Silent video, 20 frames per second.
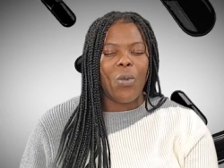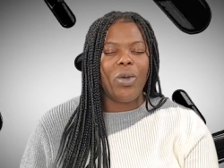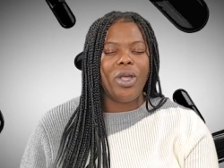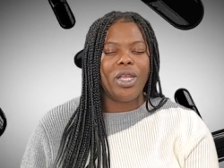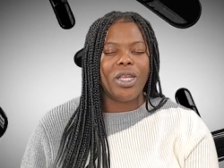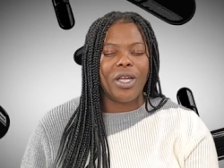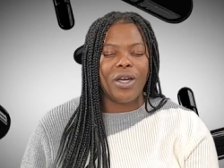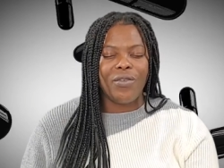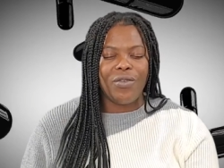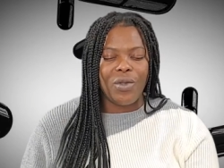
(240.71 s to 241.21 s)
We
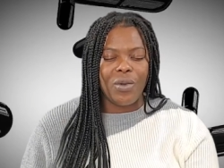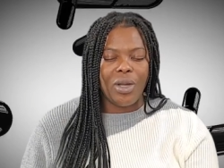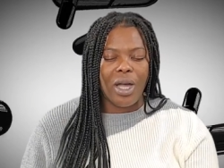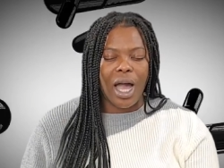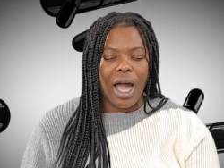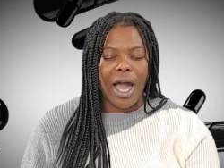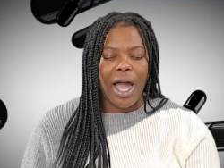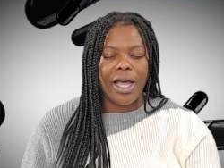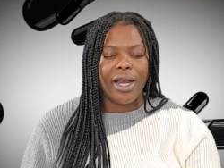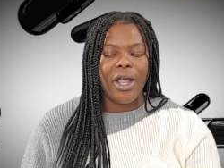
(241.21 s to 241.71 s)
love you,
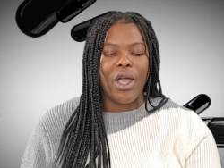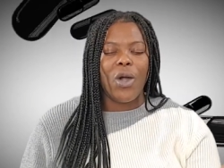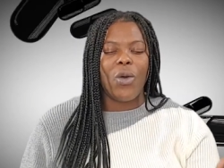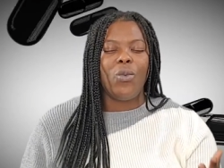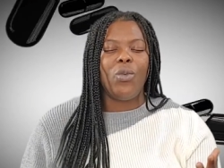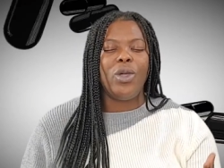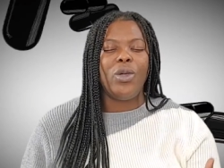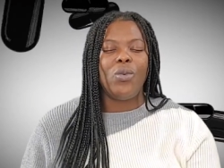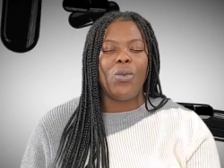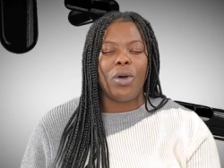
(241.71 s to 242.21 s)
God.
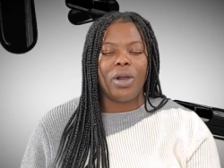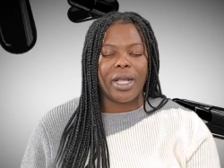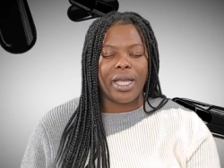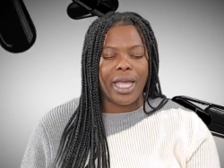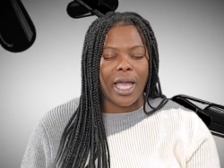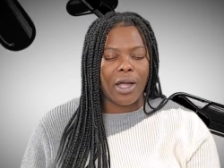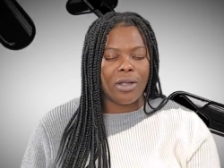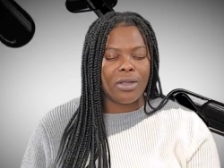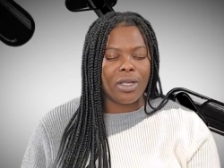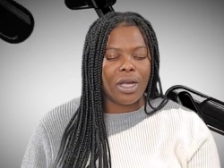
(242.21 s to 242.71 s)
We want to
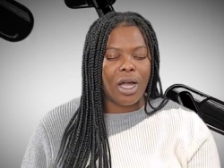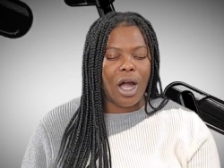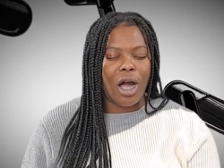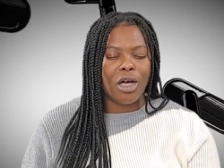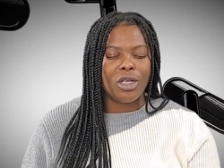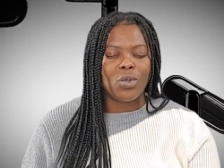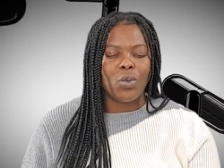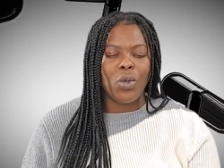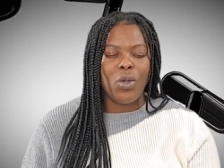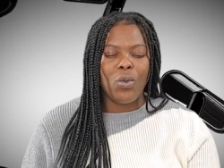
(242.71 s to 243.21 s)
count the
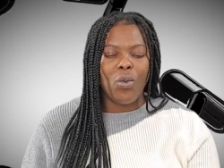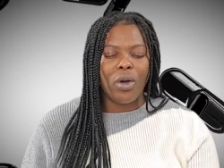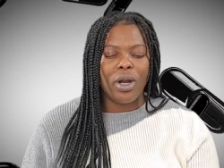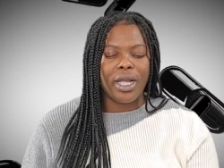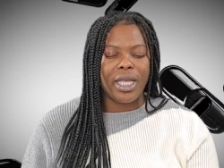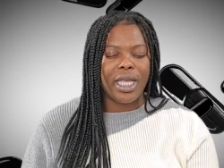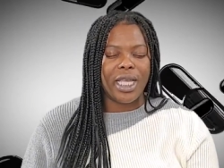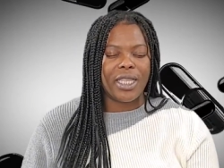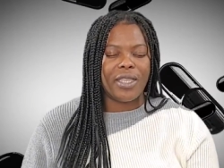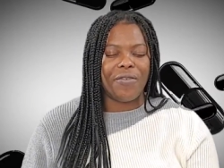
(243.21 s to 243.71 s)
cost. We
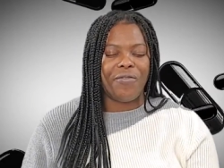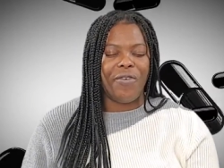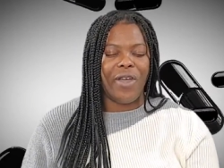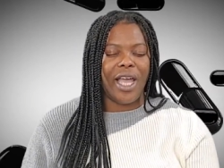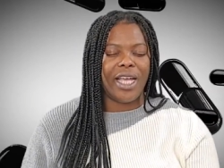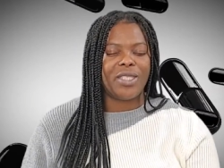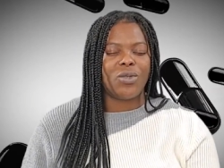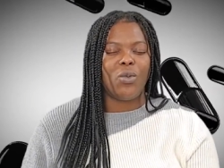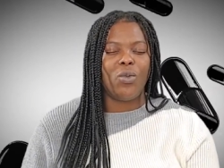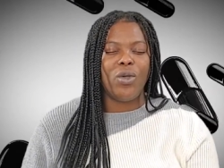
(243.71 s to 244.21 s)
want to get the
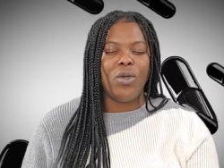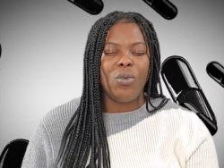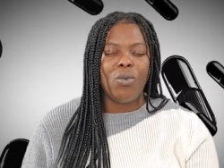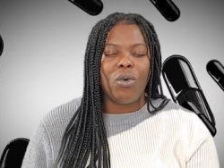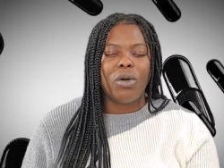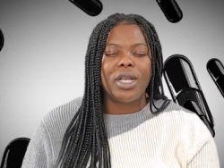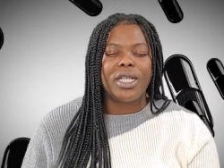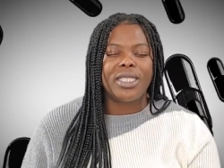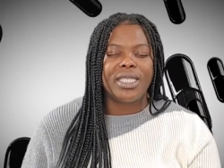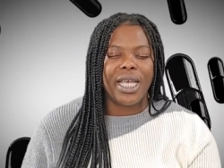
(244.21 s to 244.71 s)
facts. We
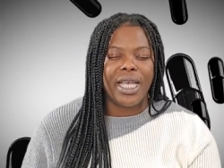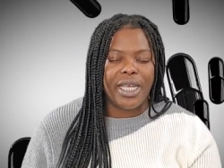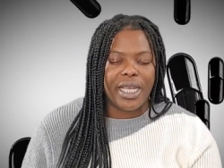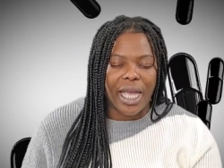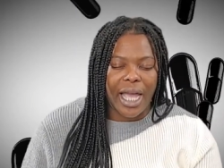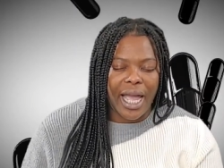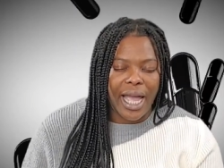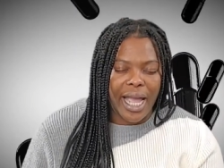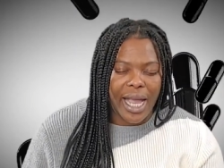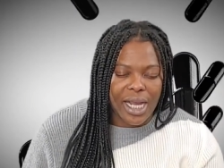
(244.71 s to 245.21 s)
want to
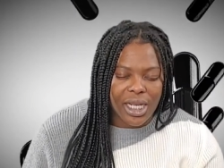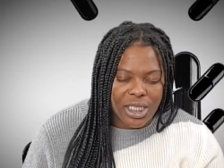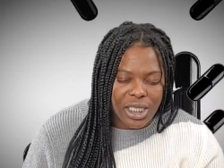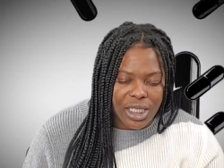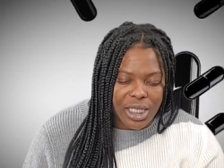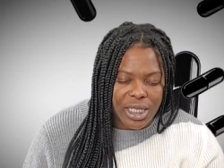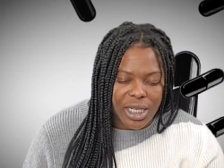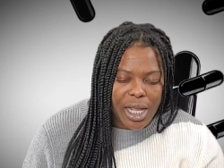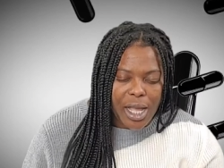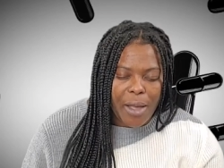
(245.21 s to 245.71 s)
take
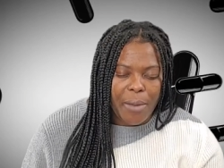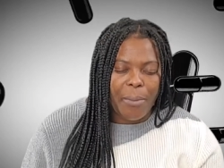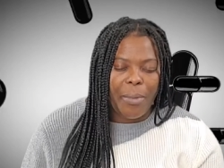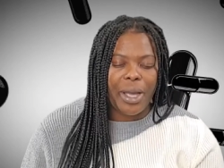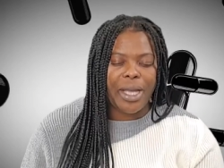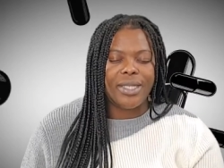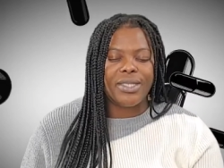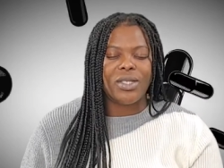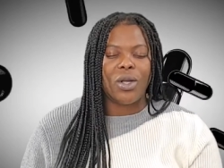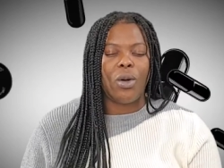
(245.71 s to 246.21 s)
action
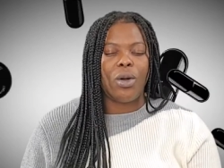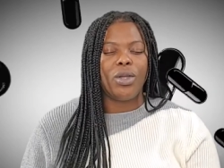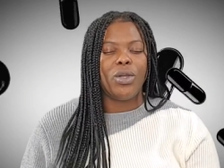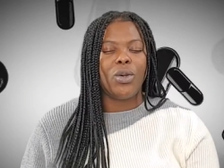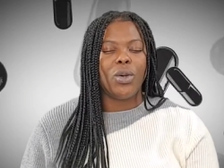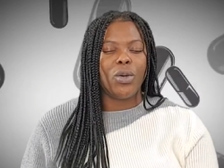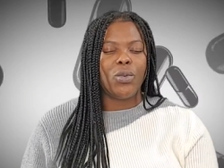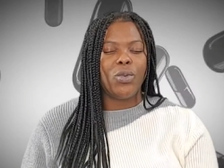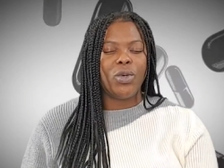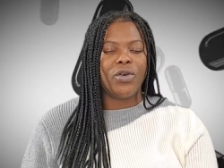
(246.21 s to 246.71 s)
based on
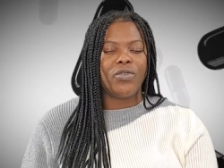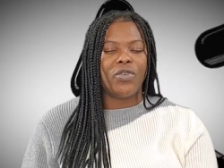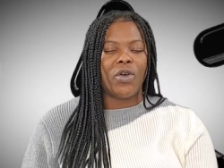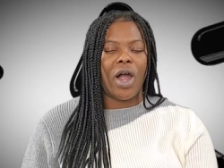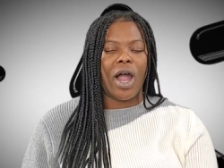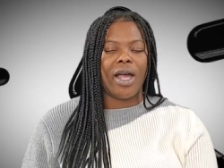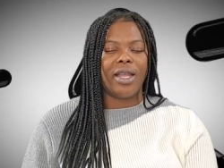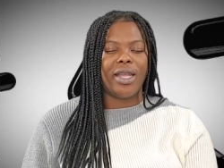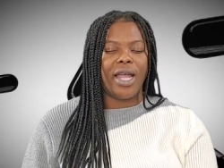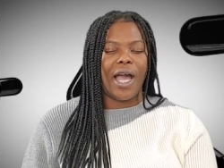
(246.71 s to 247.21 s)
your will for
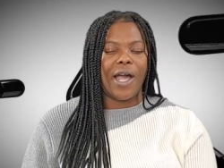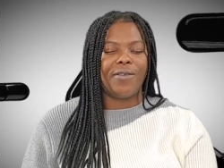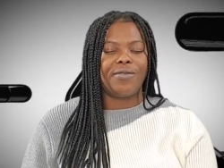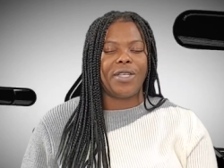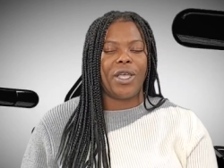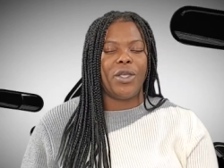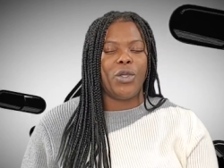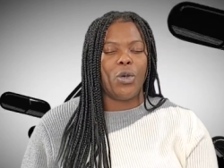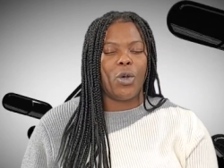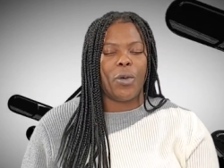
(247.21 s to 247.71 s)
our
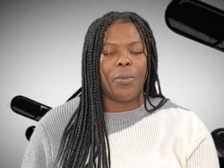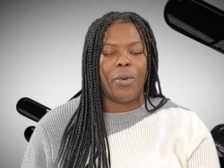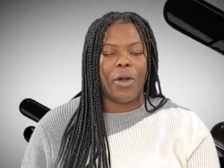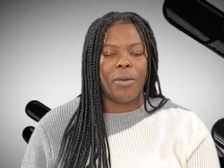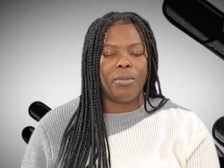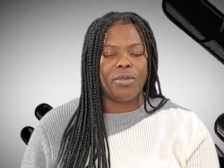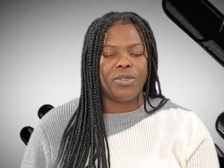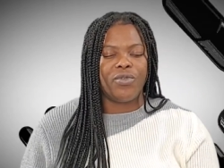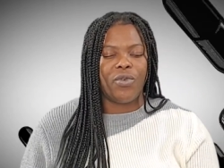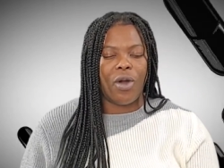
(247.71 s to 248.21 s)
lives and your
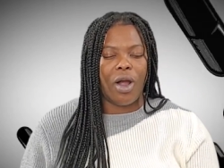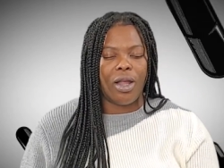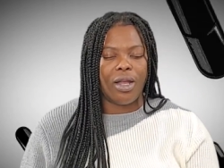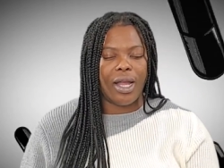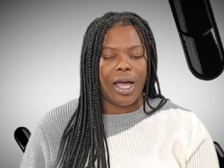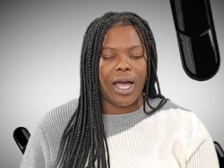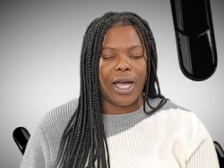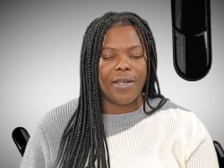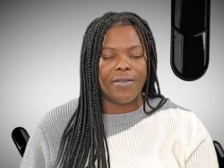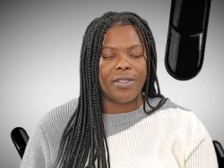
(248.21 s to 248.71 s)
purpose for our
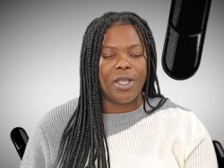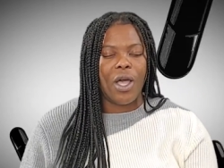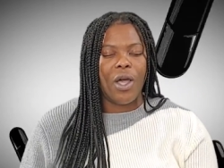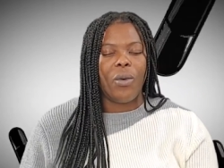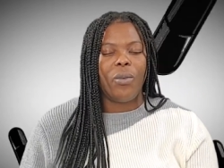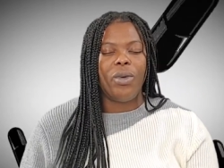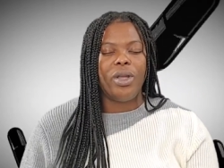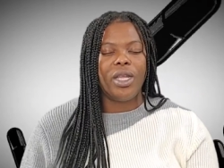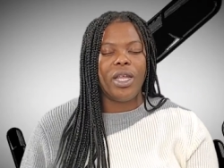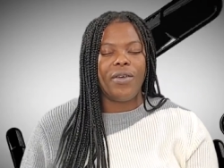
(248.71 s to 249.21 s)
lives.
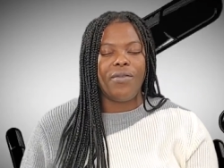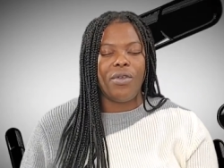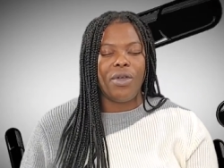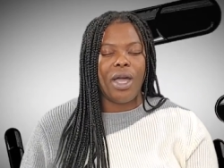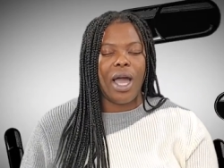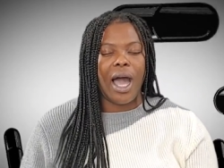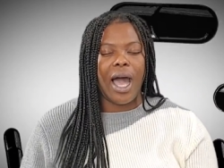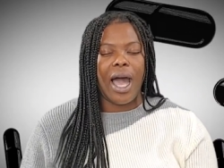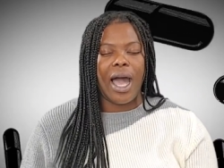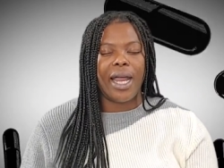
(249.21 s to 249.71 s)
We love you,
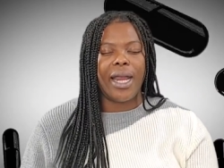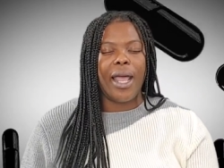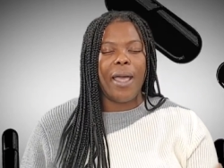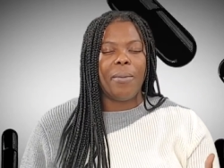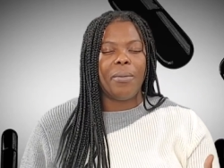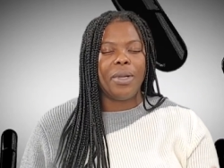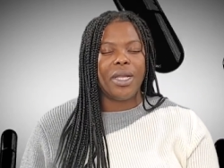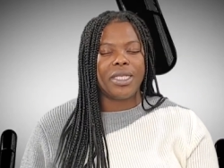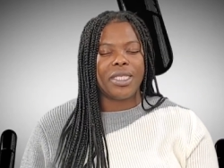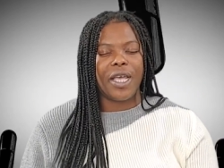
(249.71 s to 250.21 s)
God.
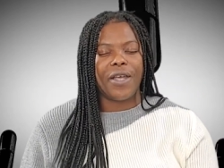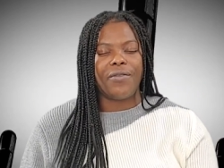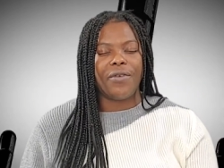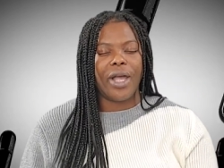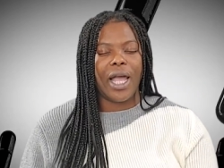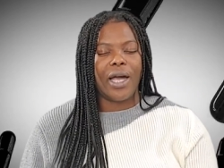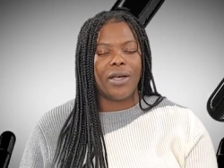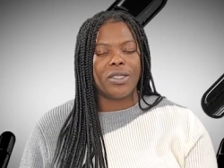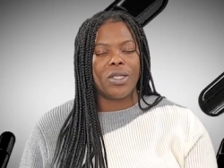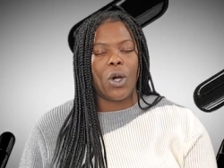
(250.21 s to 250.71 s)
Bless
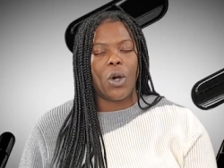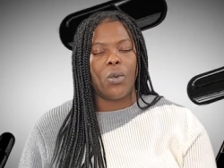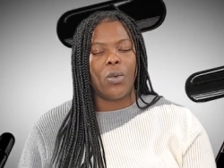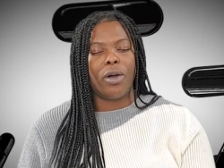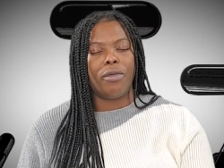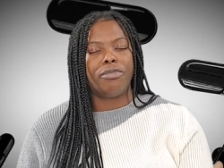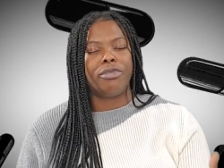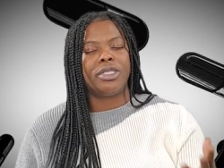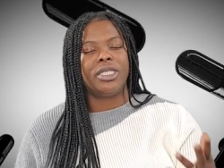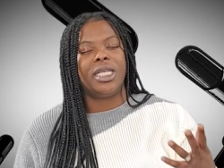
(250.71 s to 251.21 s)
every household
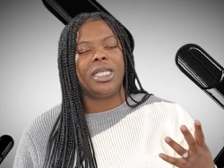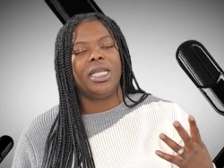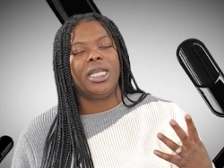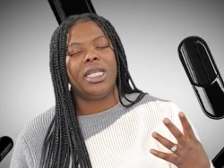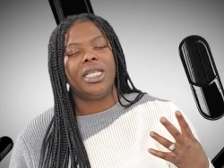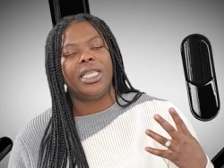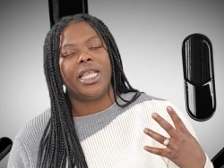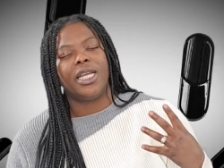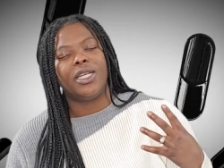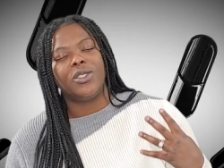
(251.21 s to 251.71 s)

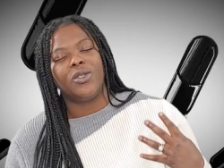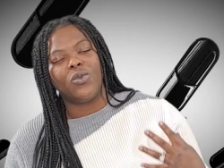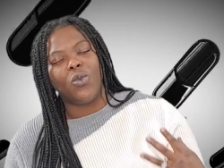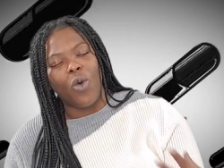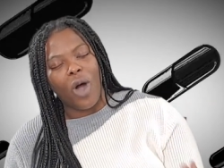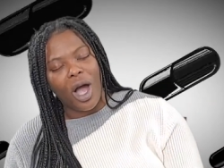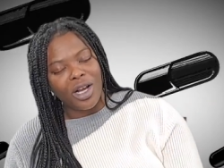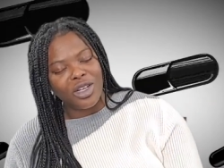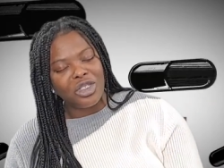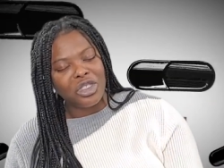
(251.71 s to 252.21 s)
represented that is
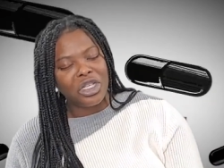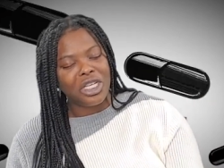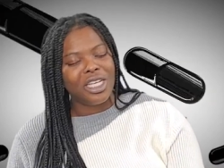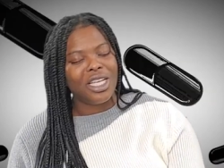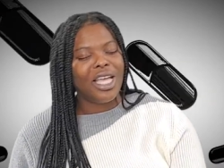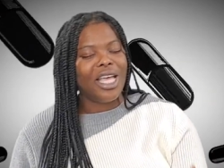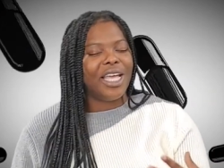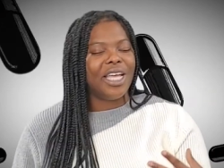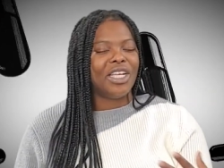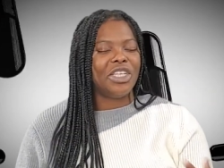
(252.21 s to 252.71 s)

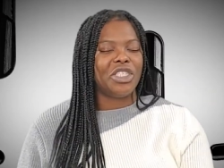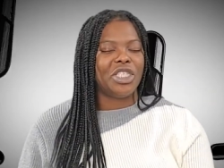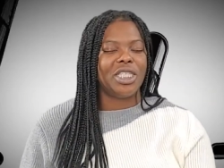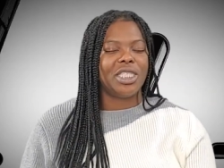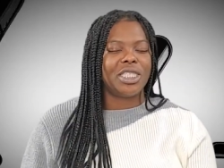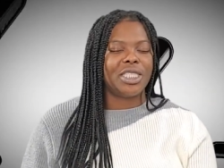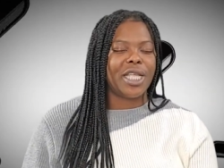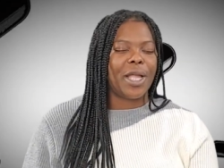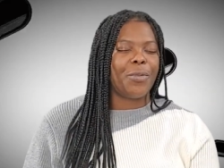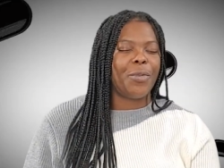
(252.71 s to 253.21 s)
watching. In
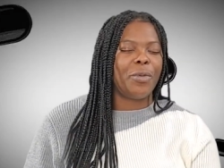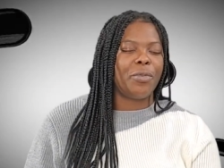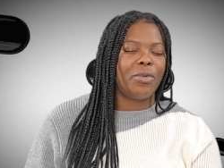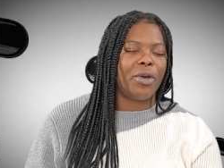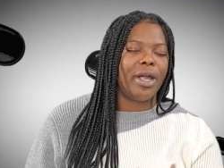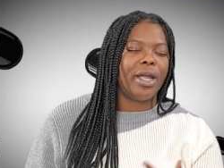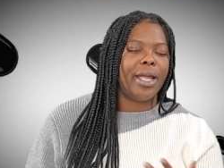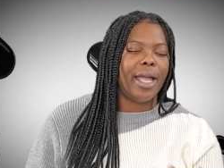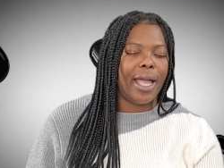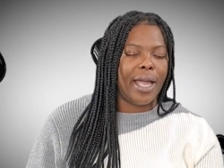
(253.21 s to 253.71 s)
Jesus' name we
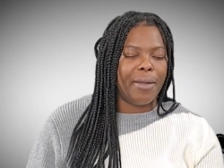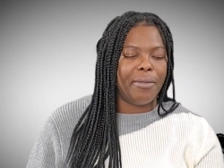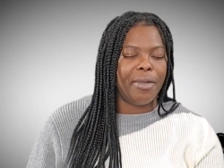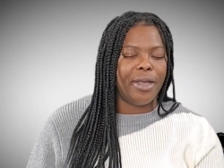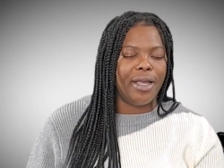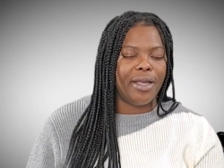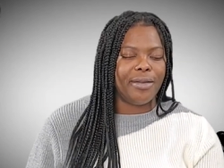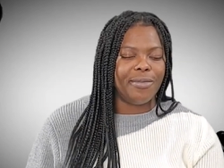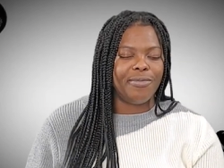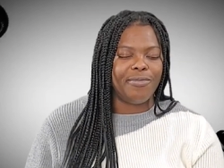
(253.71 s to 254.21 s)
pray. Amen.